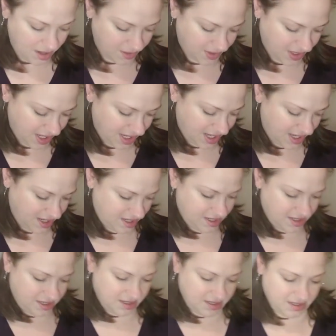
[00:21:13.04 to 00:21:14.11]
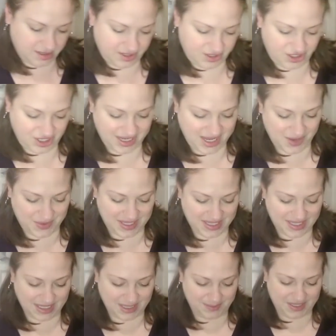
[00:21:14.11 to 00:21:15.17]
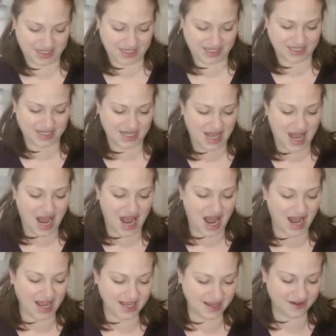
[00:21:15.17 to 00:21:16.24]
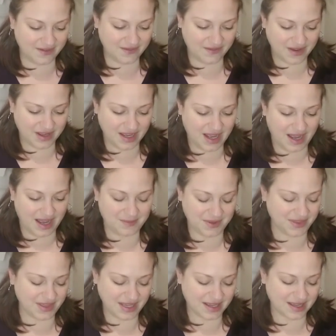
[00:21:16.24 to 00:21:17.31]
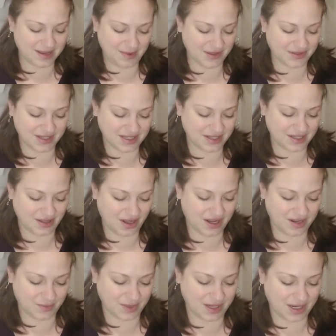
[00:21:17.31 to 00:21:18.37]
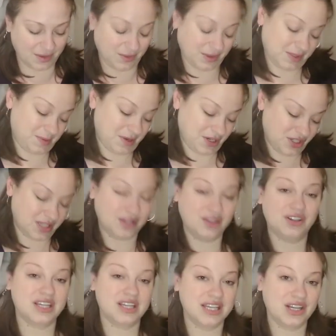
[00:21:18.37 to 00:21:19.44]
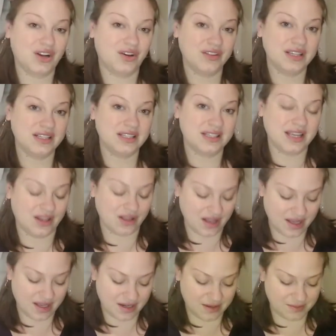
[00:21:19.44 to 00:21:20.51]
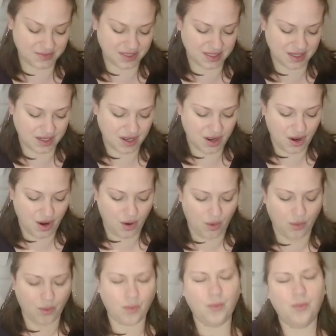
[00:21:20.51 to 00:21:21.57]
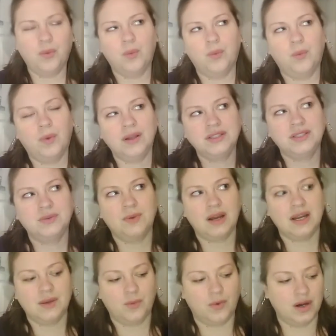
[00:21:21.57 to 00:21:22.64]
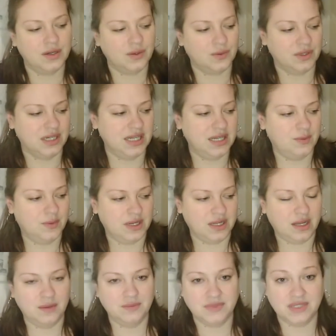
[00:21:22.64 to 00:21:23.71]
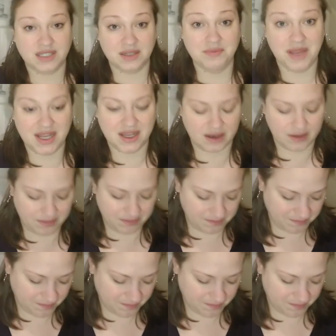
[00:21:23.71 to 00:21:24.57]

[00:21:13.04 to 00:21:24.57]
Okay, let's check out these lipsticks. I've been thinking about this a lot, especially looking at all these sale items. What do I want or need when it comes to makeup?